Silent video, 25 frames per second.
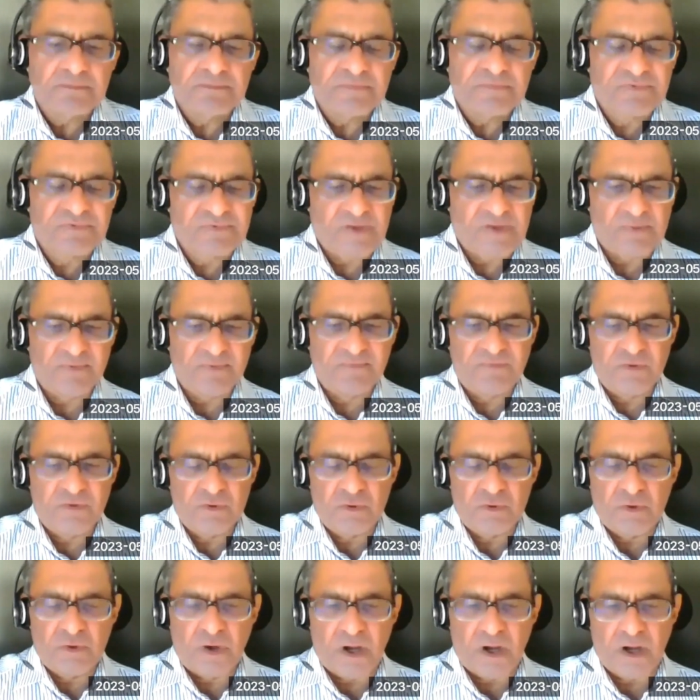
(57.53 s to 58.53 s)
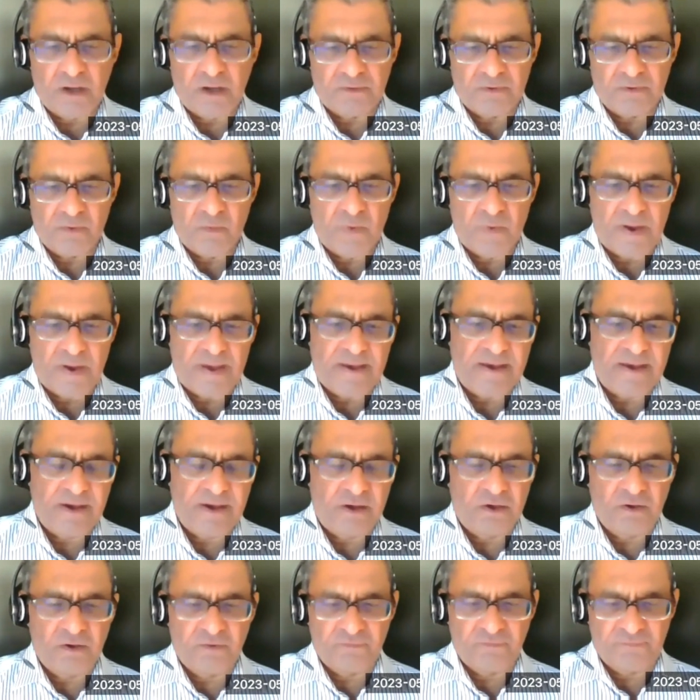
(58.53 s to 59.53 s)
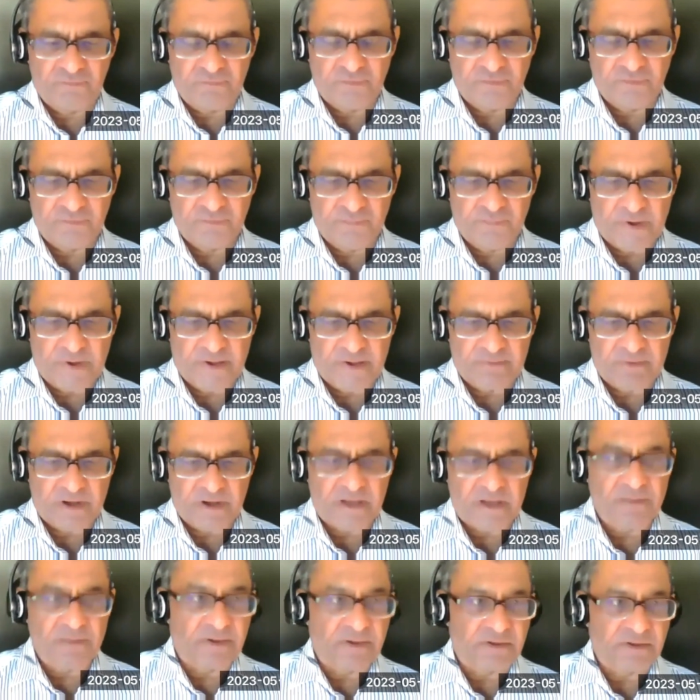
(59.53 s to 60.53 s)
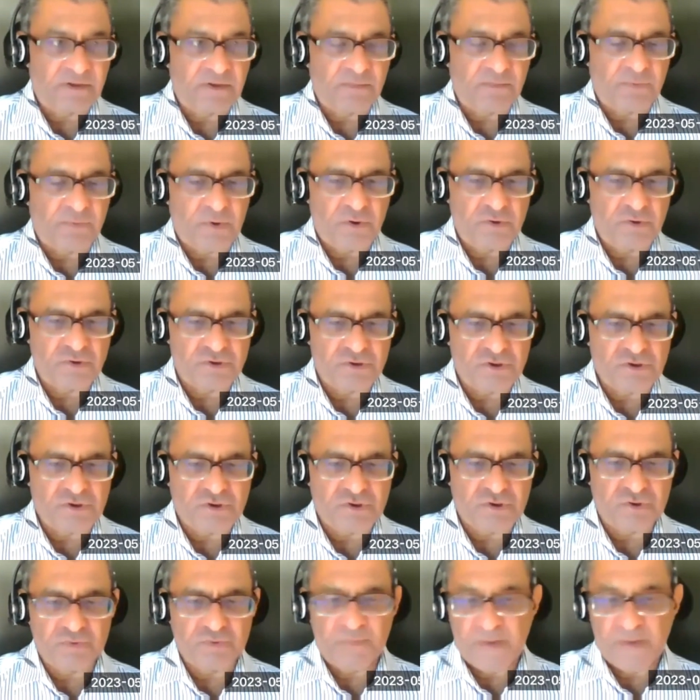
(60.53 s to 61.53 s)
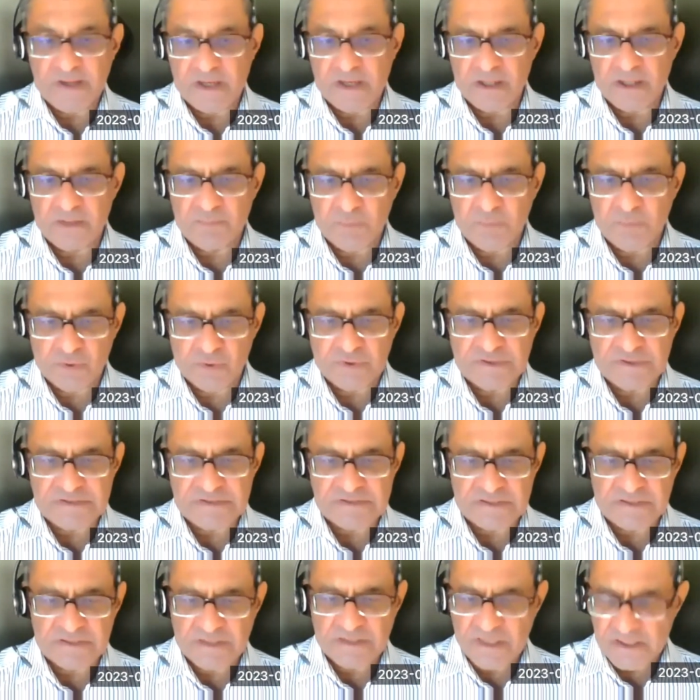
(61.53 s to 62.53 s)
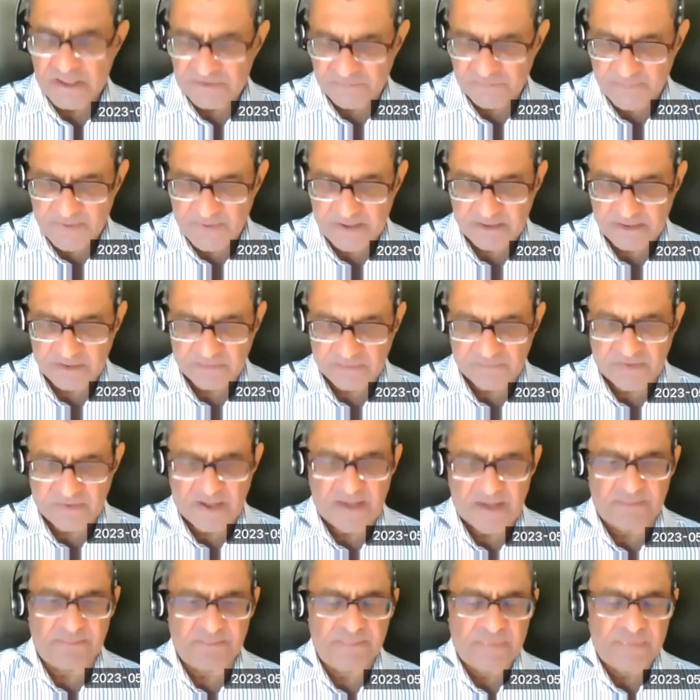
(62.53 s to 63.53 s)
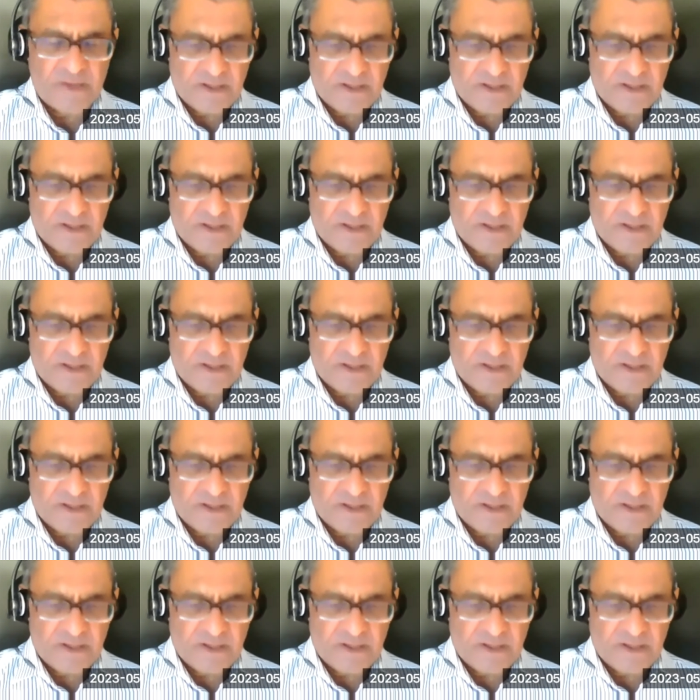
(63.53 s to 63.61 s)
some of you are aware of my recommended approach to making a point in the SBL exam.